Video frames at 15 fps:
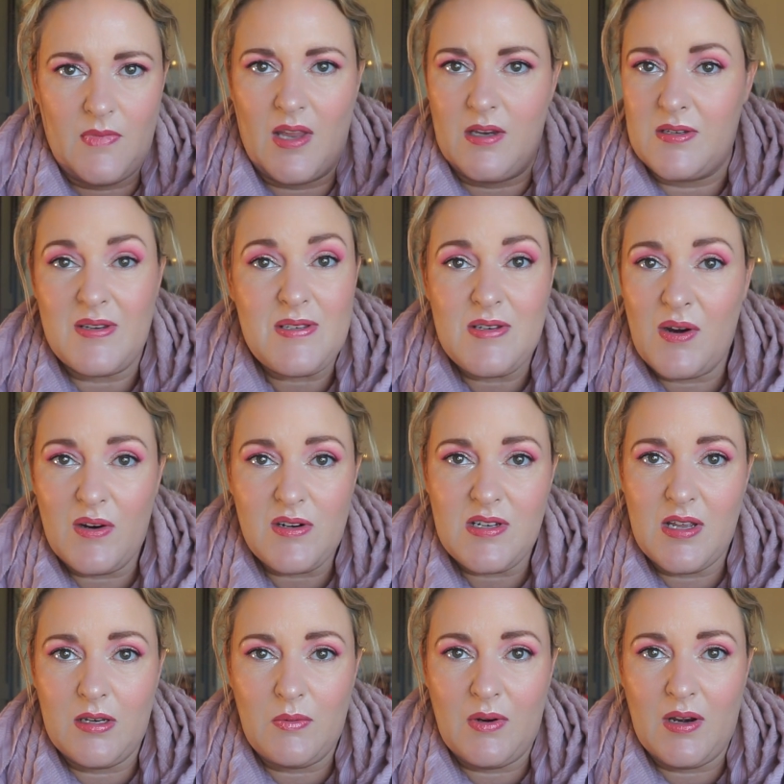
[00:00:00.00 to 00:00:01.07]
it doesn't hurt
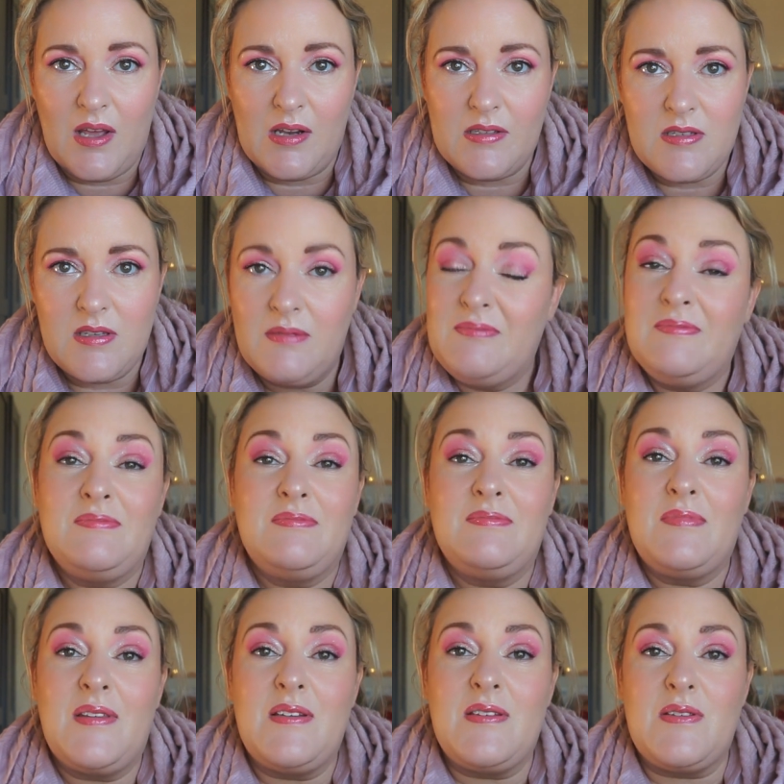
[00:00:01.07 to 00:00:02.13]
anyone else,
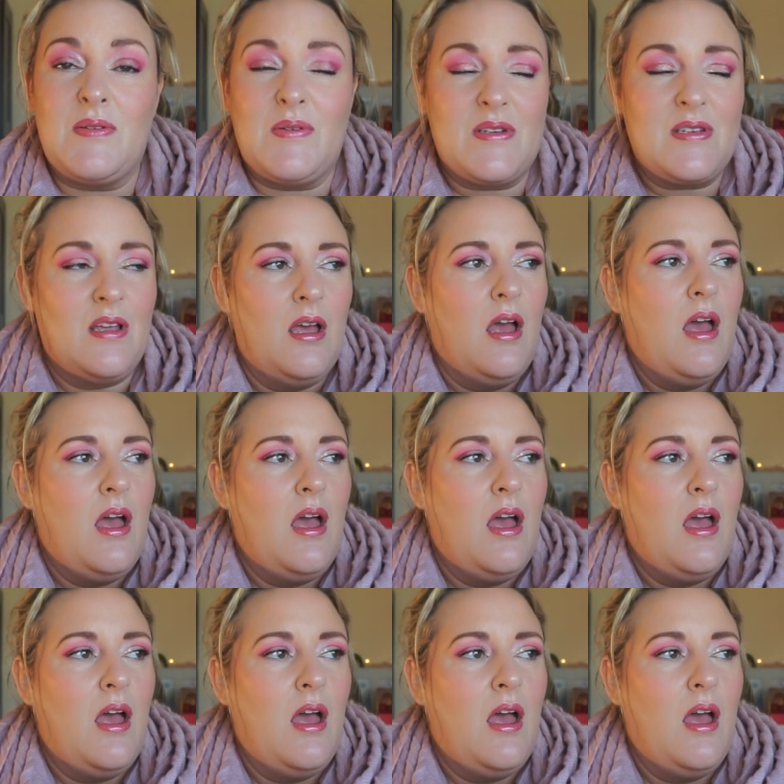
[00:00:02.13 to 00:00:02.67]
then do it.